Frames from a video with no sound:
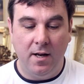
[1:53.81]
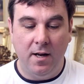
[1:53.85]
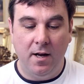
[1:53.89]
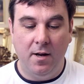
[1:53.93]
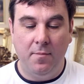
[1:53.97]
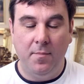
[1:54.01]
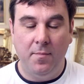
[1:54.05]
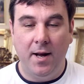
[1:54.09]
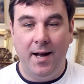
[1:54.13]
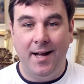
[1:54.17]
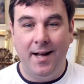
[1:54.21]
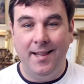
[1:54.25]

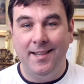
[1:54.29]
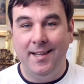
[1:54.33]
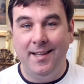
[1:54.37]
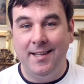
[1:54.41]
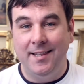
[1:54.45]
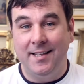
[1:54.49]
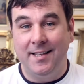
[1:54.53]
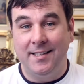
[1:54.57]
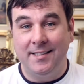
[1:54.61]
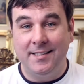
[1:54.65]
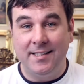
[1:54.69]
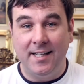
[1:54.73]
um, and
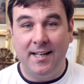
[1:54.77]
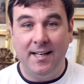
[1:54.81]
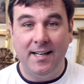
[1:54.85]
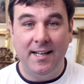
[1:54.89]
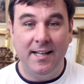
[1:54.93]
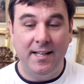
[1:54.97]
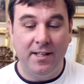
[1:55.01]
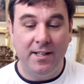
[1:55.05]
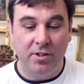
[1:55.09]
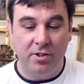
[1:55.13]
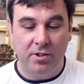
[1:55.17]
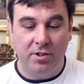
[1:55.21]
then there's the
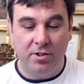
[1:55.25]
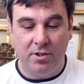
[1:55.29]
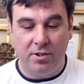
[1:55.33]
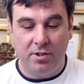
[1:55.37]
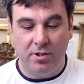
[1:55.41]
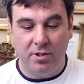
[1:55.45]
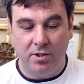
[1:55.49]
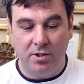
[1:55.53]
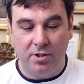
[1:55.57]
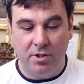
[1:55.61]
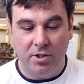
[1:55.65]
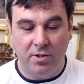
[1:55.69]

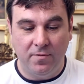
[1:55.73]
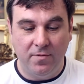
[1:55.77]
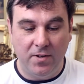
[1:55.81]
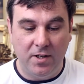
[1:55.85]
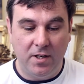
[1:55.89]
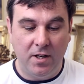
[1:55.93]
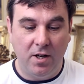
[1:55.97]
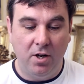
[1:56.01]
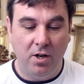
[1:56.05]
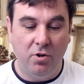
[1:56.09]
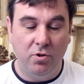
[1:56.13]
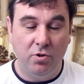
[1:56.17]
links to
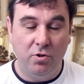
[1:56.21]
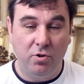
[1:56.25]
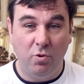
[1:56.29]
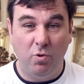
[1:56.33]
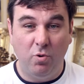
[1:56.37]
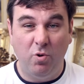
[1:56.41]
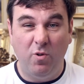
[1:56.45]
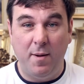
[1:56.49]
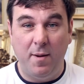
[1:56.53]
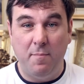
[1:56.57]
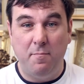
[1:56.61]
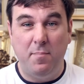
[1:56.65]
videos
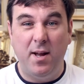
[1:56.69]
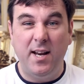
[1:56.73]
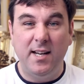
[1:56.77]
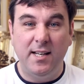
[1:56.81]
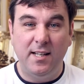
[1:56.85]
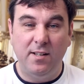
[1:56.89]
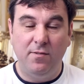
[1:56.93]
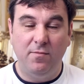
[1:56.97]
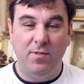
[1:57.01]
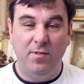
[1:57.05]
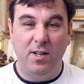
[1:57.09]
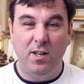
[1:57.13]
or
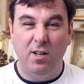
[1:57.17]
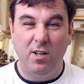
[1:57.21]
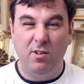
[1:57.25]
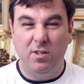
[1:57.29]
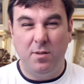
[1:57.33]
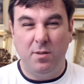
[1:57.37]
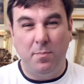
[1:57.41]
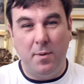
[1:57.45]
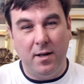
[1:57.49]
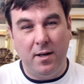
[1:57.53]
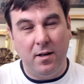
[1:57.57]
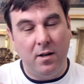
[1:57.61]
embedded
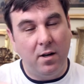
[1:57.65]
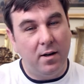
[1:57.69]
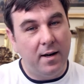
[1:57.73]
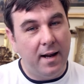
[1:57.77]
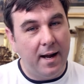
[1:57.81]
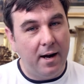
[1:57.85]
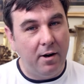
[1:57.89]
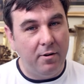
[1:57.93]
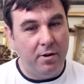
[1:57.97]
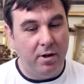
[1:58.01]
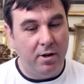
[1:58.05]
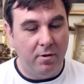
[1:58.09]
videos, depending on
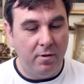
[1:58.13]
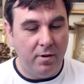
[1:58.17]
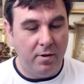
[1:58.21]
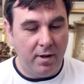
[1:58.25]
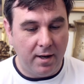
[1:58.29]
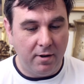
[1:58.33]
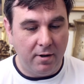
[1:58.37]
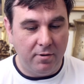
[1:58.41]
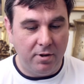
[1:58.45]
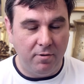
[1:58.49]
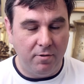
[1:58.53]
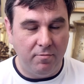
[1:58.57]
how you
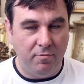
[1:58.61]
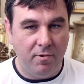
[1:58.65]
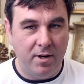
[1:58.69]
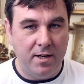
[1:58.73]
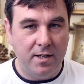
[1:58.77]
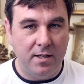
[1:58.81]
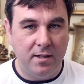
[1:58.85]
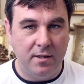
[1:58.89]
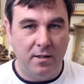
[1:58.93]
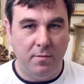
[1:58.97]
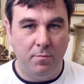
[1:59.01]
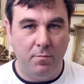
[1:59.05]
how you're
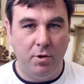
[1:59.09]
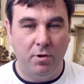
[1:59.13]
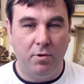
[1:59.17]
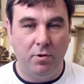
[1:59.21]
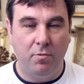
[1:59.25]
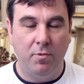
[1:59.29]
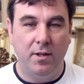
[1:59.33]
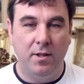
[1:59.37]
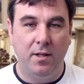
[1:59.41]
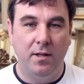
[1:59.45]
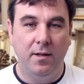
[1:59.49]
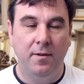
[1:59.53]
reading the
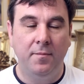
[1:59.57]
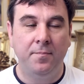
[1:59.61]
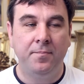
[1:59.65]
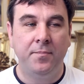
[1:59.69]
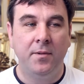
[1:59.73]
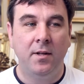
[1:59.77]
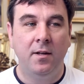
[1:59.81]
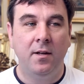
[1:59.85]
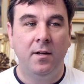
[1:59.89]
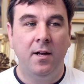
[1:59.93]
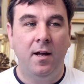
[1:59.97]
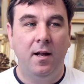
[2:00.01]
book, whether you're
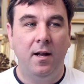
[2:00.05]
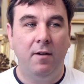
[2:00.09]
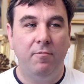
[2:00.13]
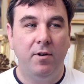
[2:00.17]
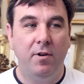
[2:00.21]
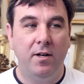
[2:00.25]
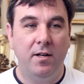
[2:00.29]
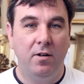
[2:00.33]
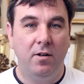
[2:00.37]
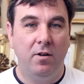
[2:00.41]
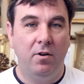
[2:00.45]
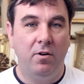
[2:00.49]

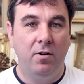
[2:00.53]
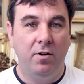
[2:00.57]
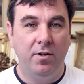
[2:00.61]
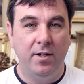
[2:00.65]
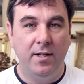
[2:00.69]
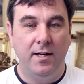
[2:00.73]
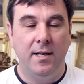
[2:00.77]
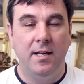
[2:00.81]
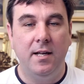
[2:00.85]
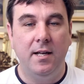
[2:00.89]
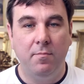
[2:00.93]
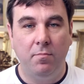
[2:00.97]
reading it on
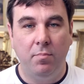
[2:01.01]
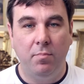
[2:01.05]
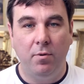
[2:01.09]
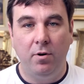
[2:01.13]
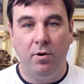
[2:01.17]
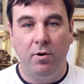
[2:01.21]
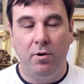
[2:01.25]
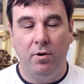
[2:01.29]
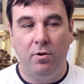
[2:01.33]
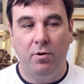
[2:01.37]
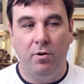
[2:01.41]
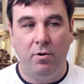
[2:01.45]
an
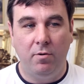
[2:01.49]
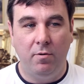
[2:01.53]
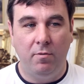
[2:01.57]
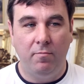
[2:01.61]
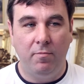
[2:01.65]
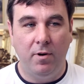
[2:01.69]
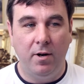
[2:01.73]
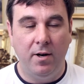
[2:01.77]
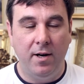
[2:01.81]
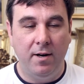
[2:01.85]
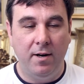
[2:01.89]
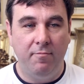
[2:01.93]
ebook,
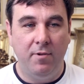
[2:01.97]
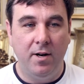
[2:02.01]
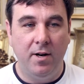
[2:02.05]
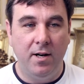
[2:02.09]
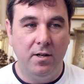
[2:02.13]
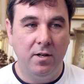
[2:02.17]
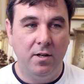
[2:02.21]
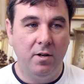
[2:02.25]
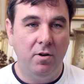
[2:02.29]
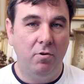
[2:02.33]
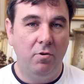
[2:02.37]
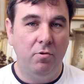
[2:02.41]
read
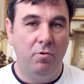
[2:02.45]
reader,